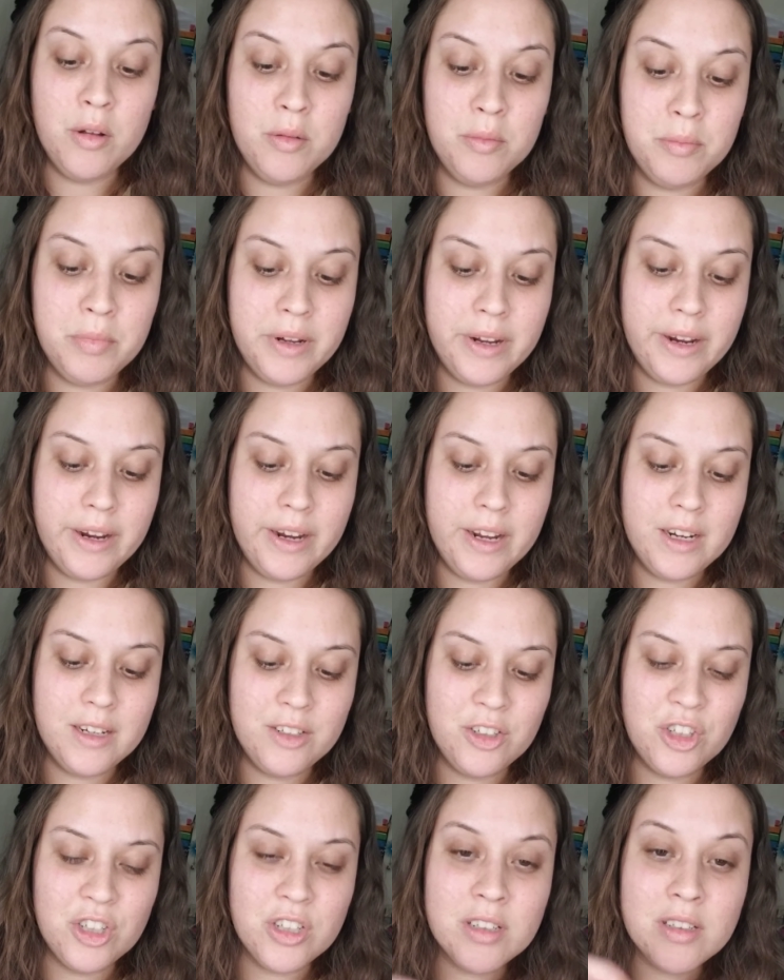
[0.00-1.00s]
but it
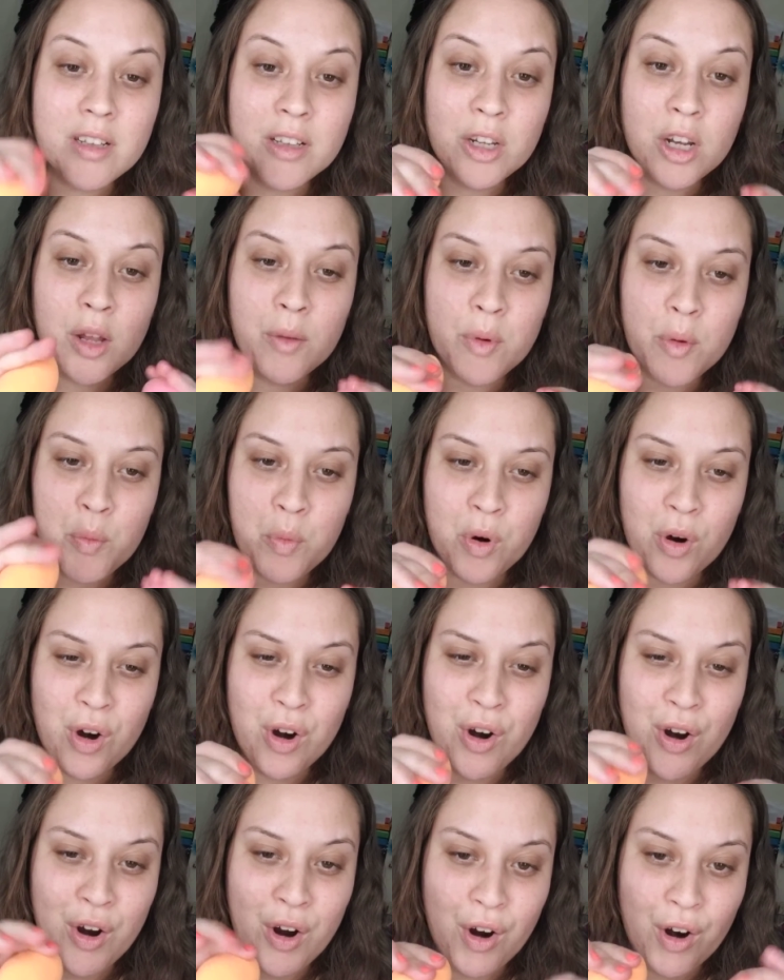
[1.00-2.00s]
is just a little bit more
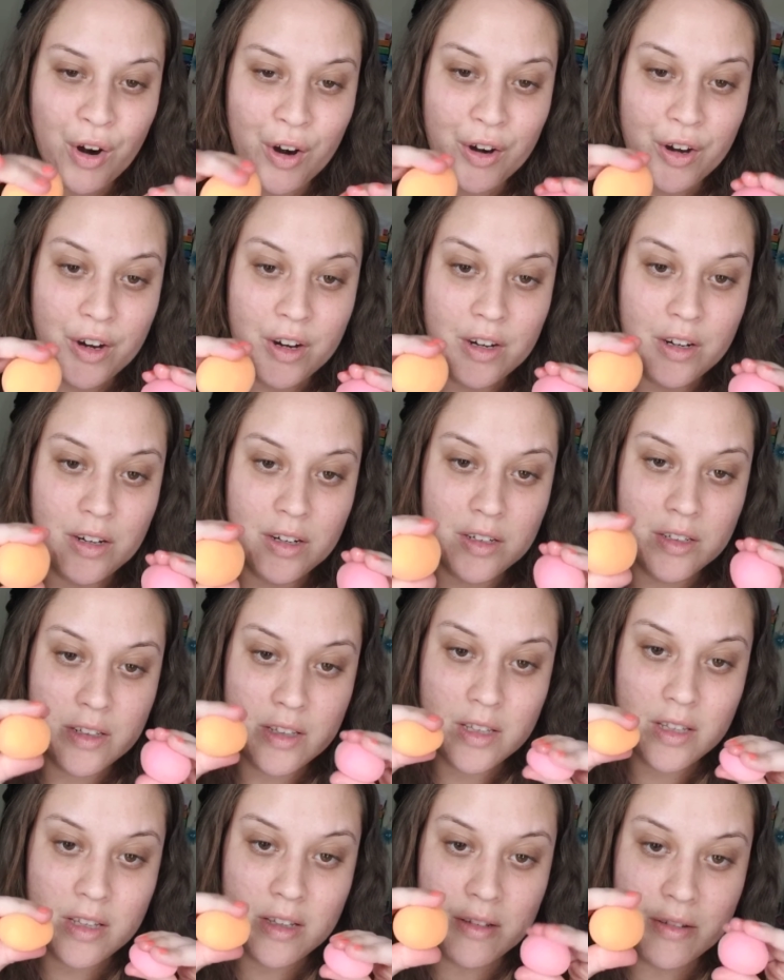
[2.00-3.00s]
harder.
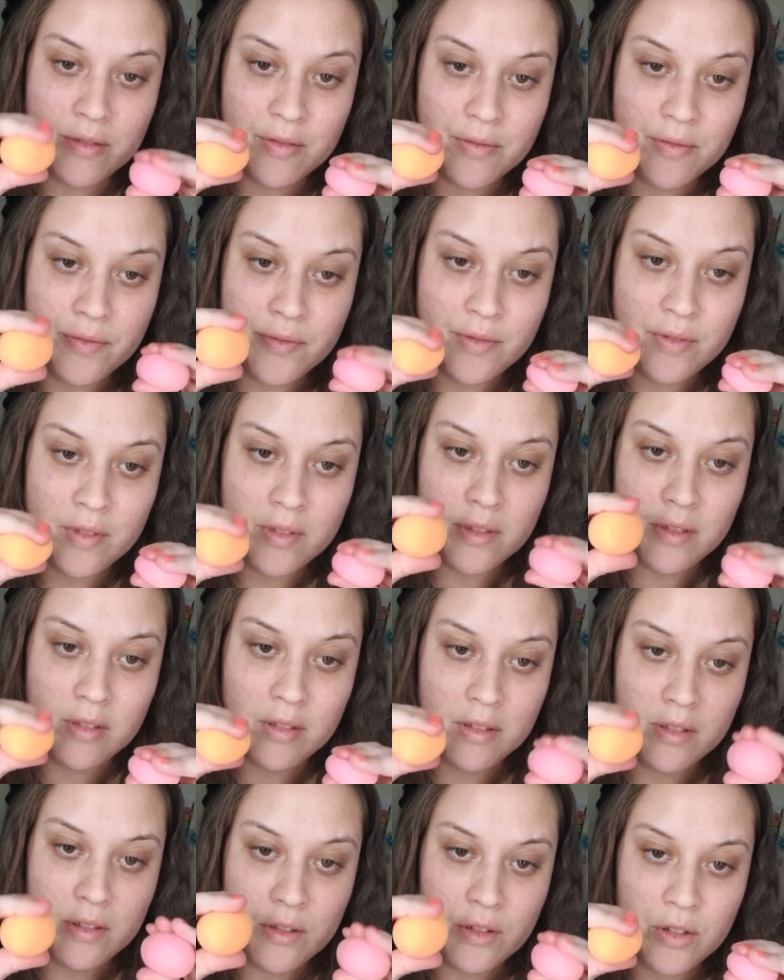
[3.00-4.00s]
See,
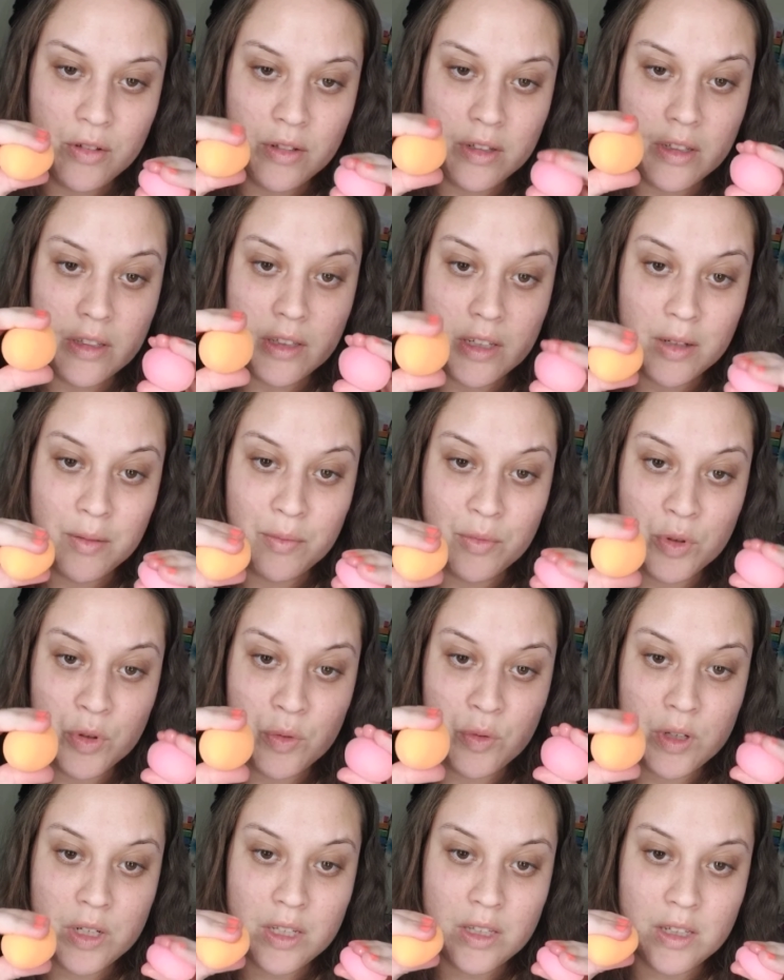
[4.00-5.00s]
doing the same
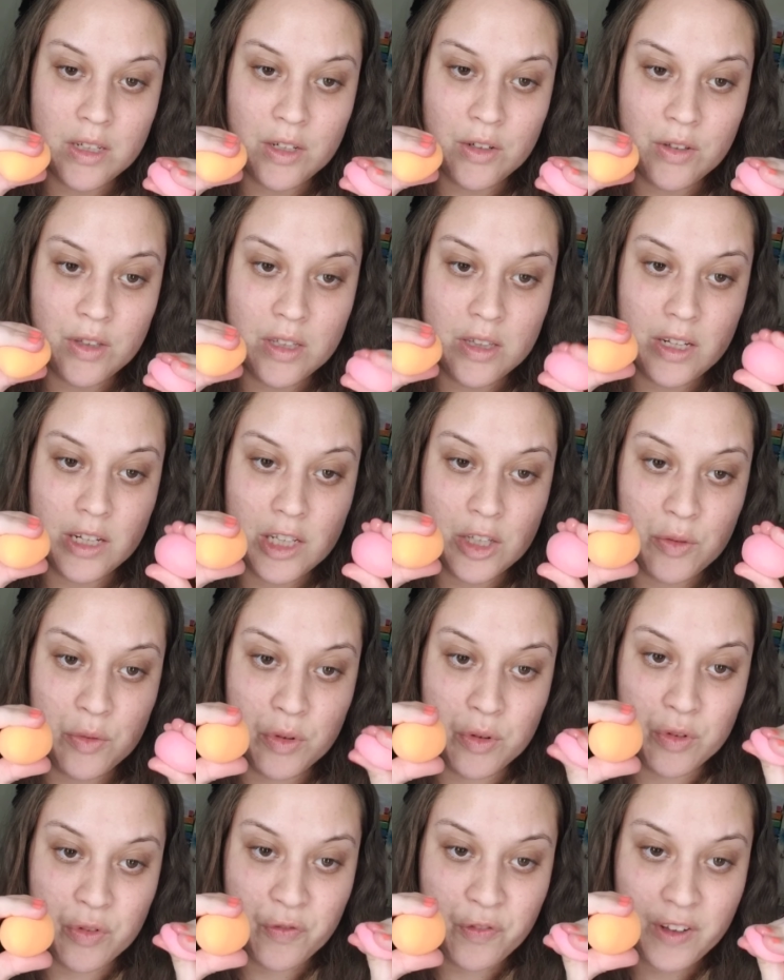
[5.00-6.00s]
squeeze, and you see like this one
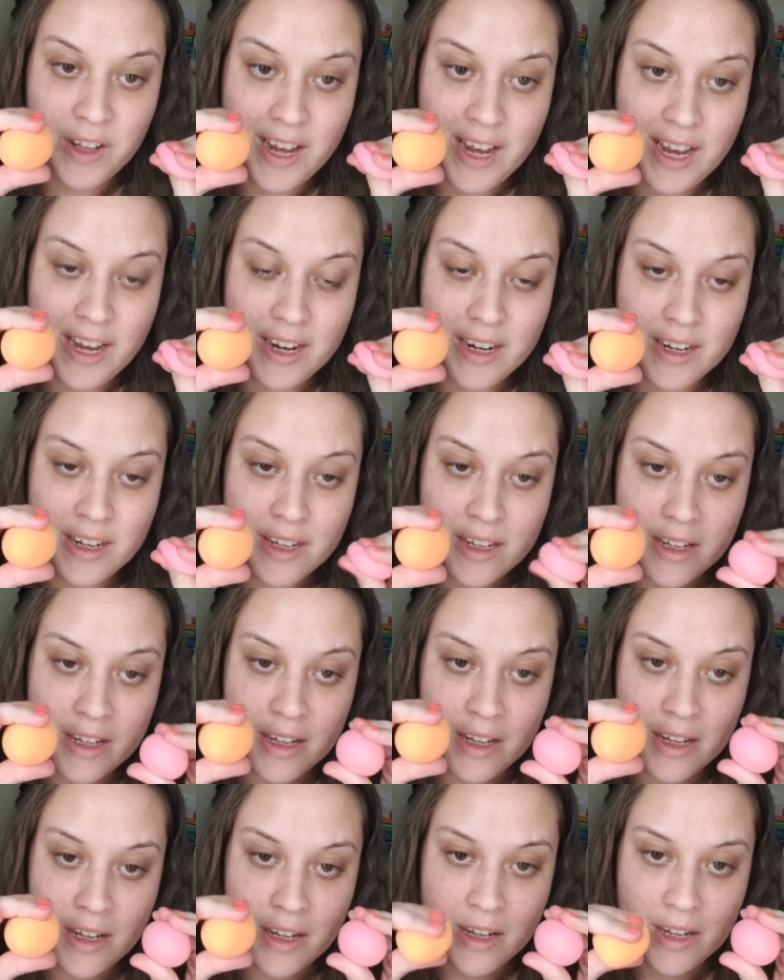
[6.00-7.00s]
goes flat
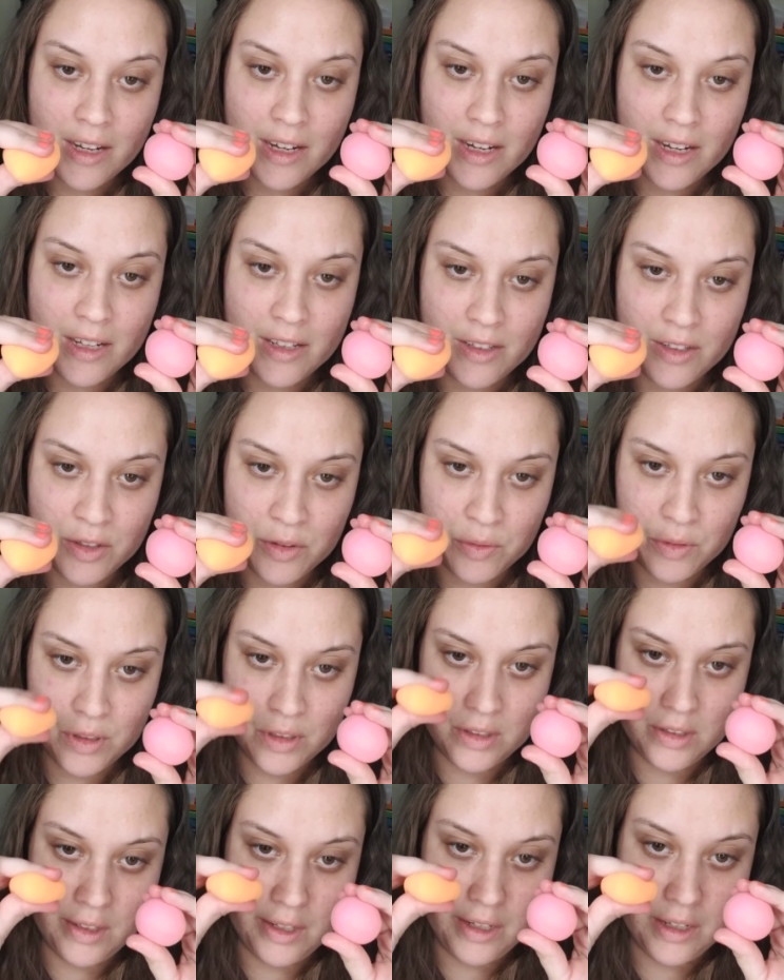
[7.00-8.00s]
and this one
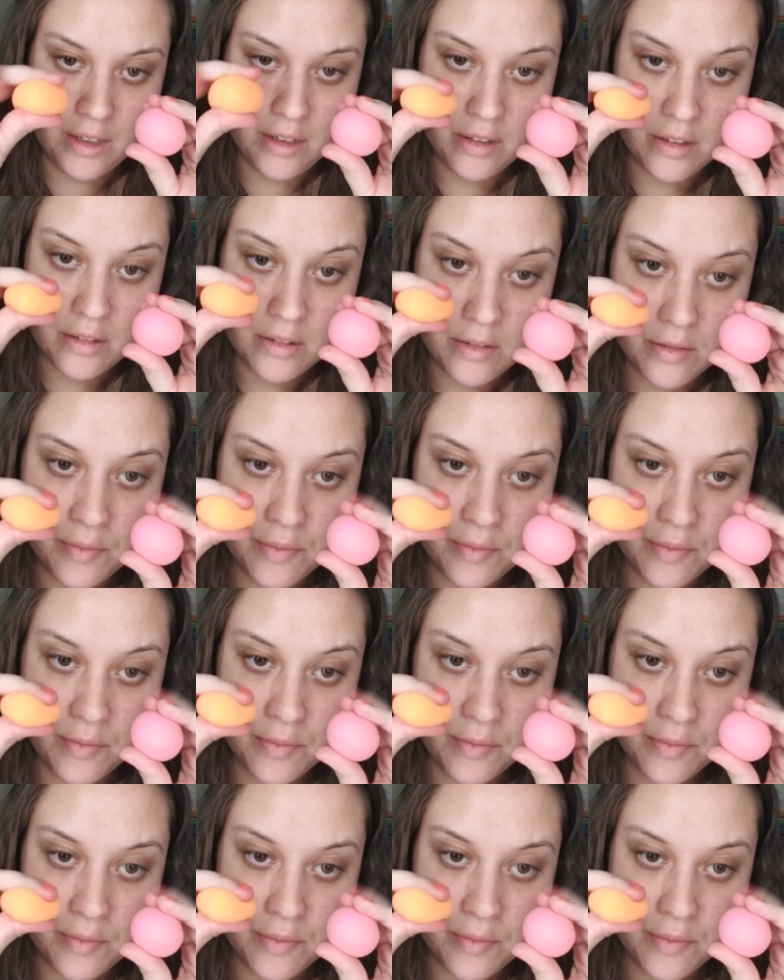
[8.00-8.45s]
is like,